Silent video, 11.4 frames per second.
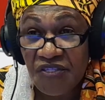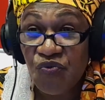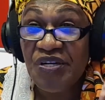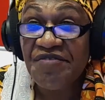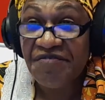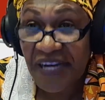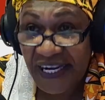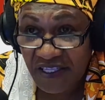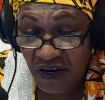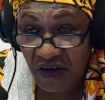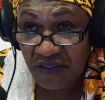and to
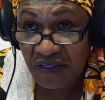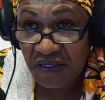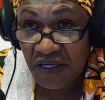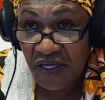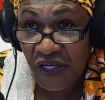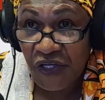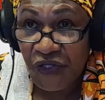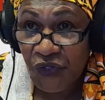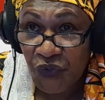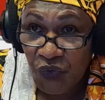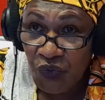reflect on
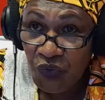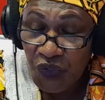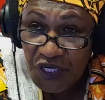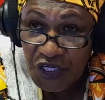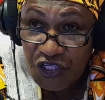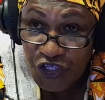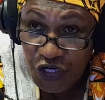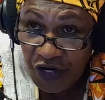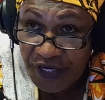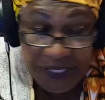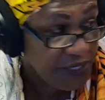your
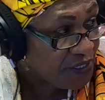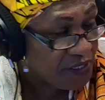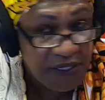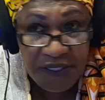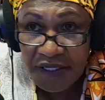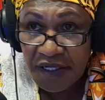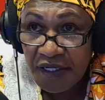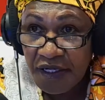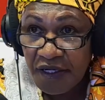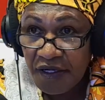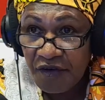journey
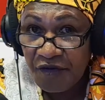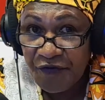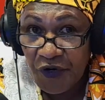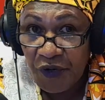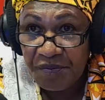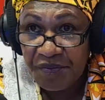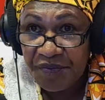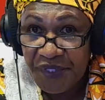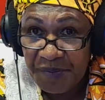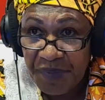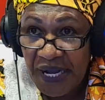
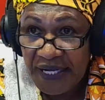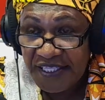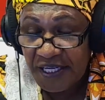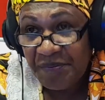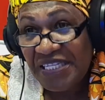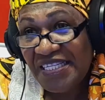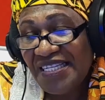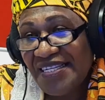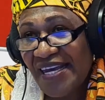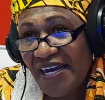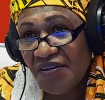from the past up
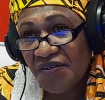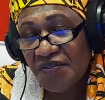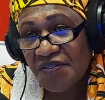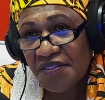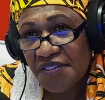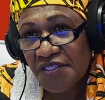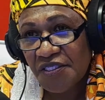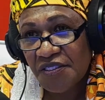until now?